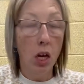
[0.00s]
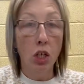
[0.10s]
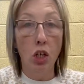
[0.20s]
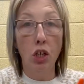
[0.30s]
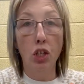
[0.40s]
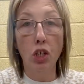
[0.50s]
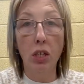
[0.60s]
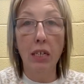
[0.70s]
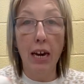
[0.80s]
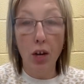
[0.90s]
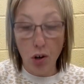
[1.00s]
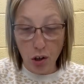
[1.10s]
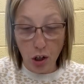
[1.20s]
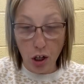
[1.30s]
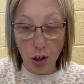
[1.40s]
So you're just going to take your
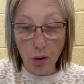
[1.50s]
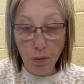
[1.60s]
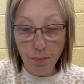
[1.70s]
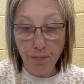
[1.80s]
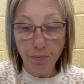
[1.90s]
glue